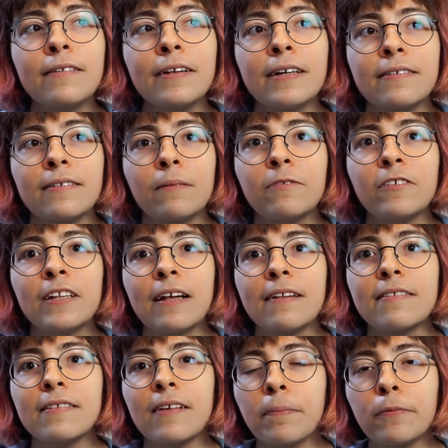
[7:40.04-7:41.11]
like something that's
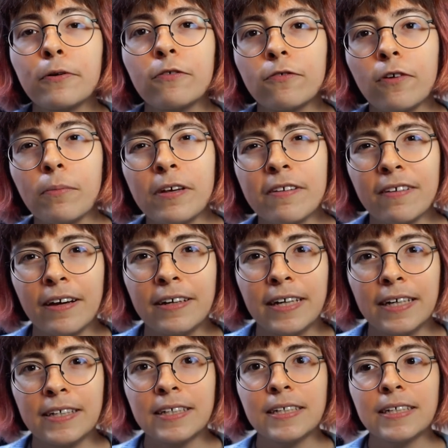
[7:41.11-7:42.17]
separate from his
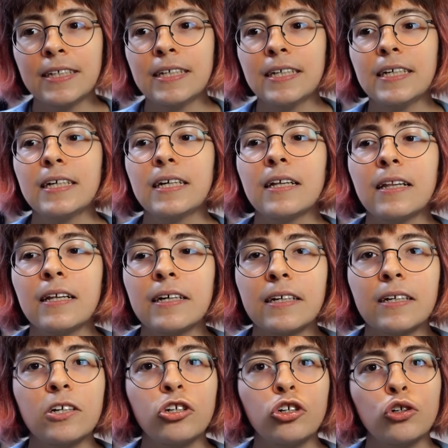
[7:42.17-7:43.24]
identity,
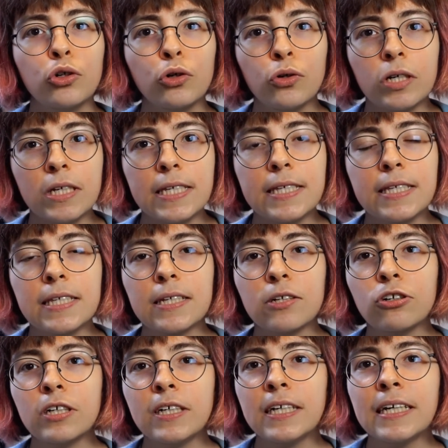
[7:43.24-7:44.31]
like a choice,
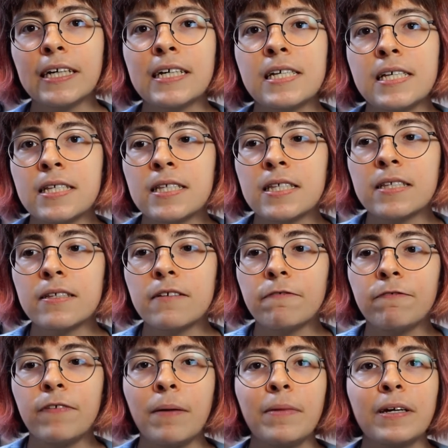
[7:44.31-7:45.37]
treating his
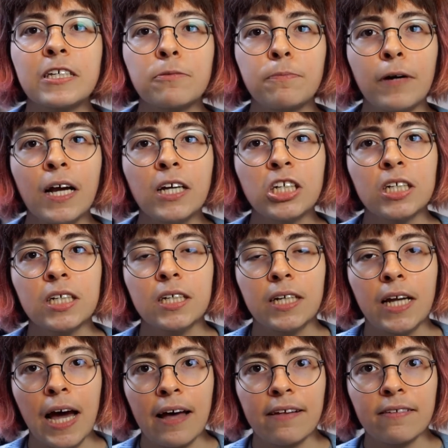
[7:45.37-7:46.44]
femme expression
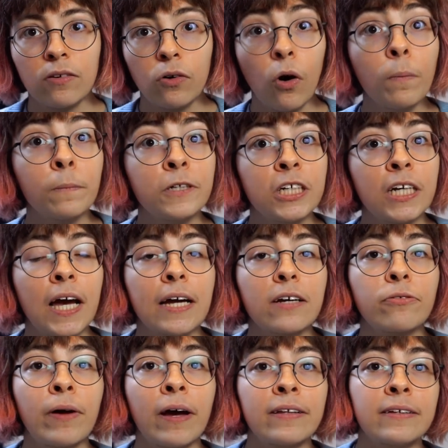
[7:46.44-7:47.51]
as an object
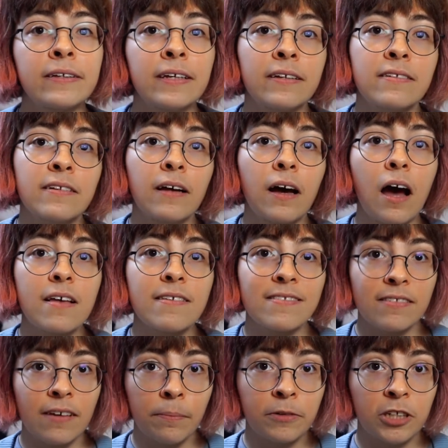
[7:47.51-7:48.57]
rather than
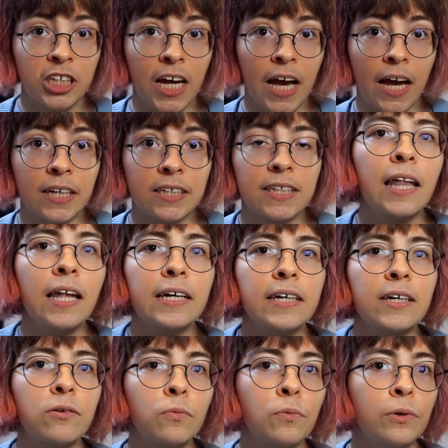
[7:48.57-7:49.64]
subject, like
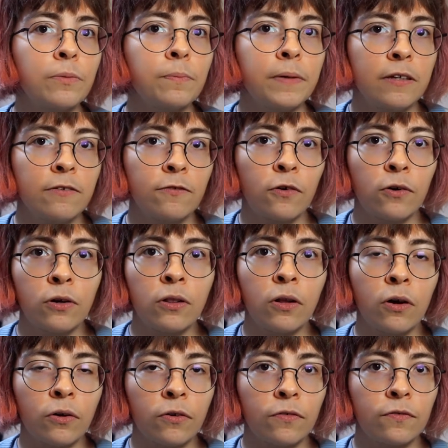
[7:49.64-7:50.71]
it would be for a
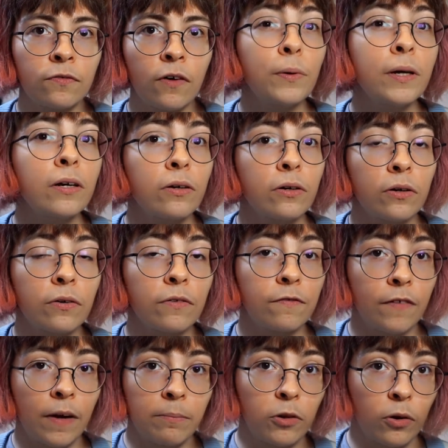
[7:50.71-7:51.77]
lot of queer
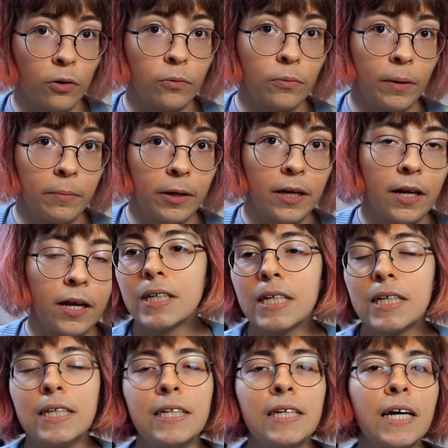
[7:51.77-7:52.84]
femme women.
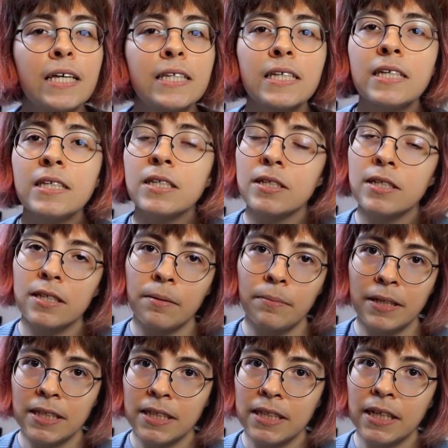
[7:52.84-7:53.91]
Yes, he's to some
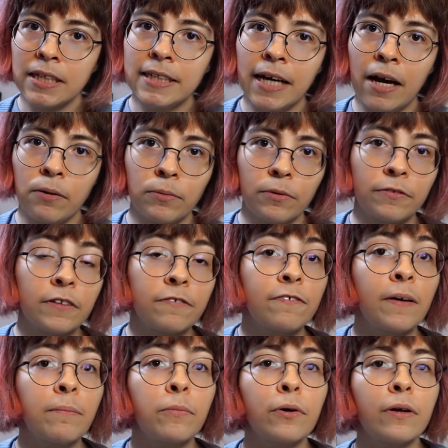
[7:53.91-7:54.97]
extent down with the
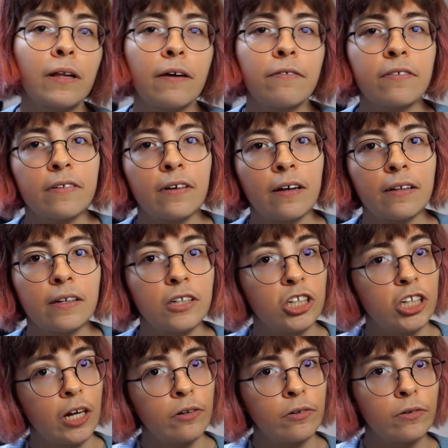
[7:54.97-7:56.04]
femboy lifestyle in
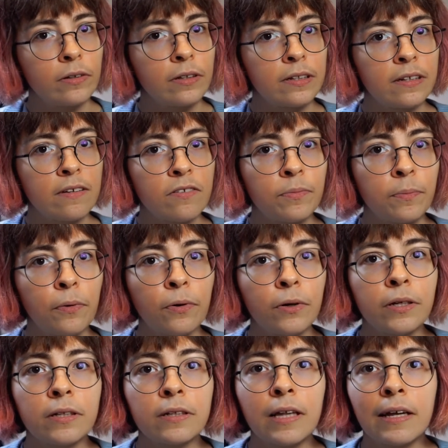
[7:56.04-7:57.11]
general at this
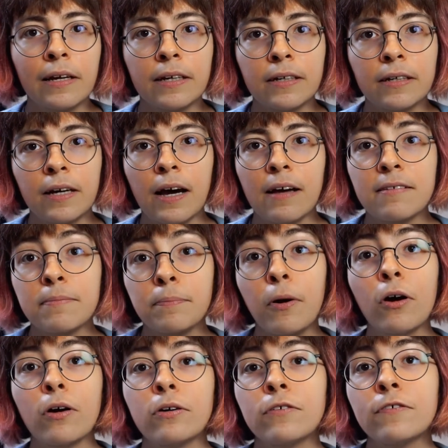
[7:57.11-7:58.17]
point, like as
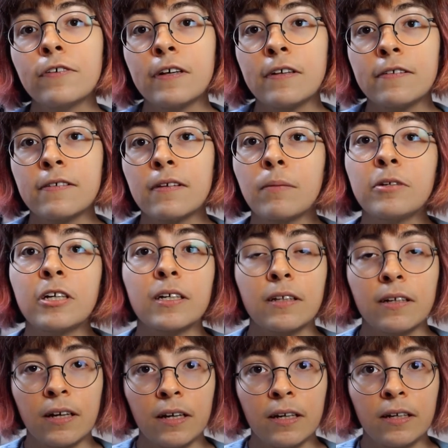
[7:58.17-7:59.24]
part of his subject
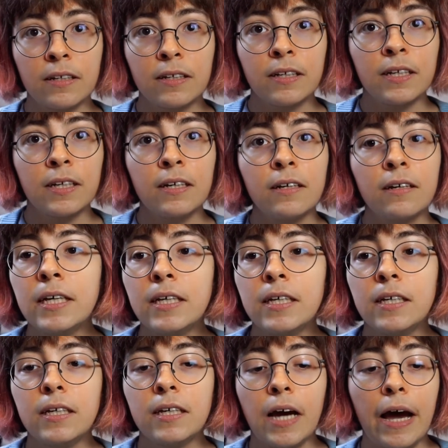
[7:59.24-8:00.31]
and identity.
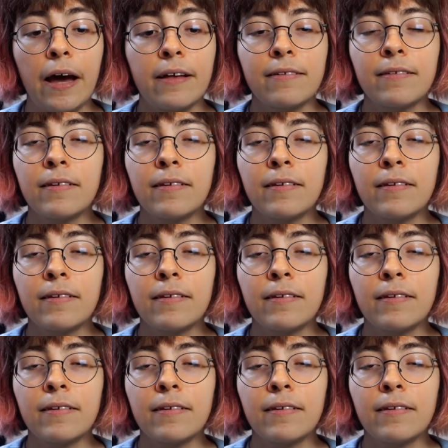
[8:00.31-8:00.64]
He has